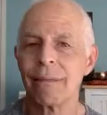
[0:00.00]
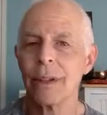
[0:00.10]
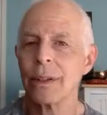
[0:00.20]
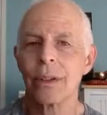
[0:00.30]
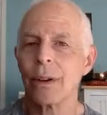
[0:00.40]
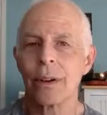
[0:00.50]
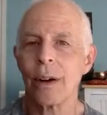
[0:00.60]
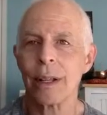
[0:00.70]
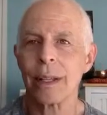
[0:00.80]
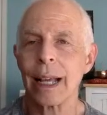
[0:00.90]
You just don't
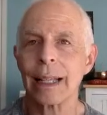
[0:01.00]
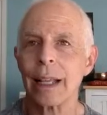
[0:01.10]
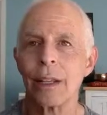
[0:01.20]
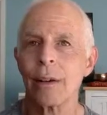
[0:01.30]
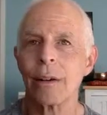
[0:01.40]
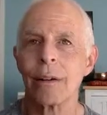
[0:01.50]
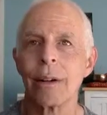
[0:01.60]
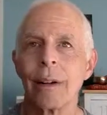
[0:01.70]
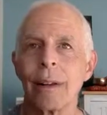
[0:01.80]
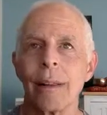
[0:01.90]
know it. It's not that you're
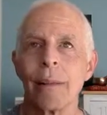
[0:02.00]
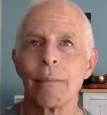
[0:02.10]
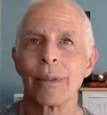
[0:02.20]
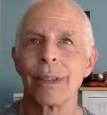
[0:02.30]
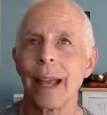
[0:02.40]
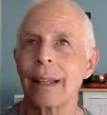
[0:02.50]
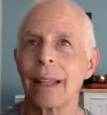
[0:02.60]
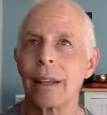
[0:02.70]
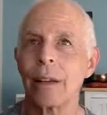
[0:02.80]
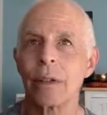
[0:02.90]

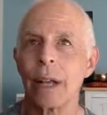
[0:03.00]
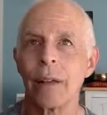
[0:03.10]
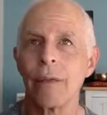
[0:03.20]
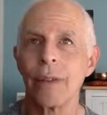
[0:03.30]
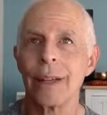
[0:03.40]
protecting yourself.